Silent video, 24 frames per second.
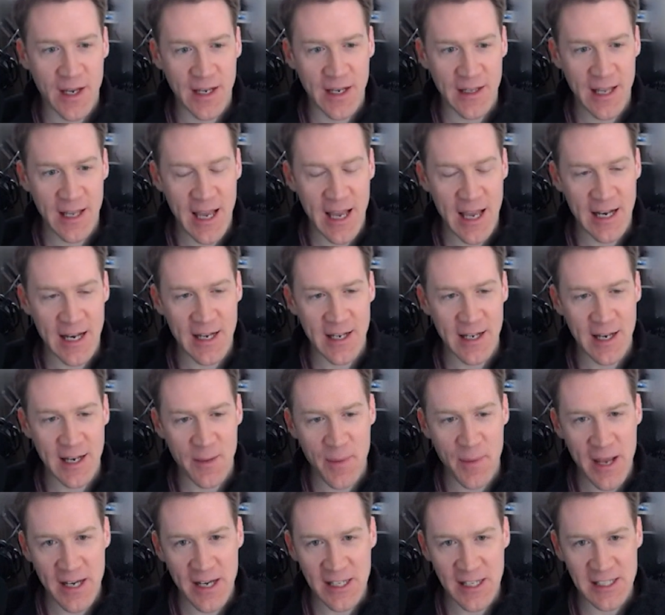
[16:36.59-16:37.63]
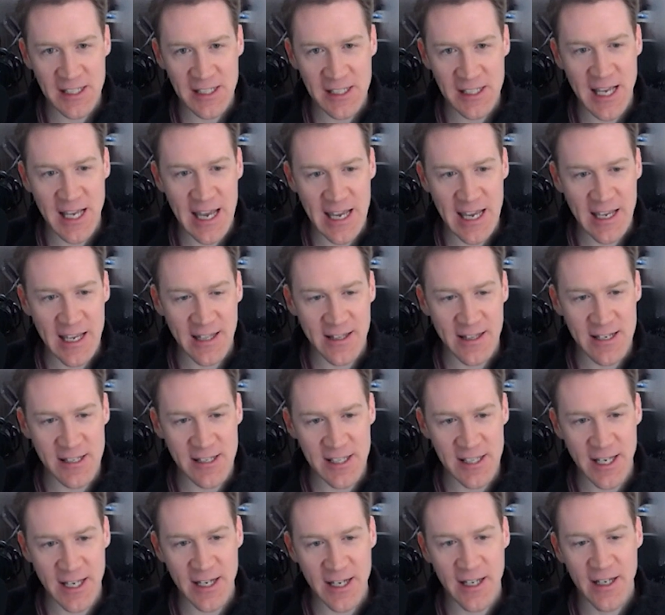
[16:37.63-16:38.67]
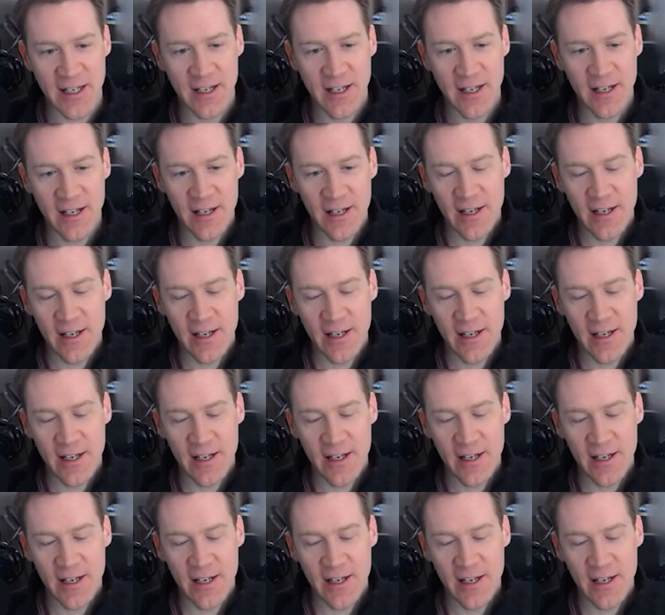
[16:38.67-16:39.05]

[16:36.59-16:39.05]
And they had in Appendix A, they said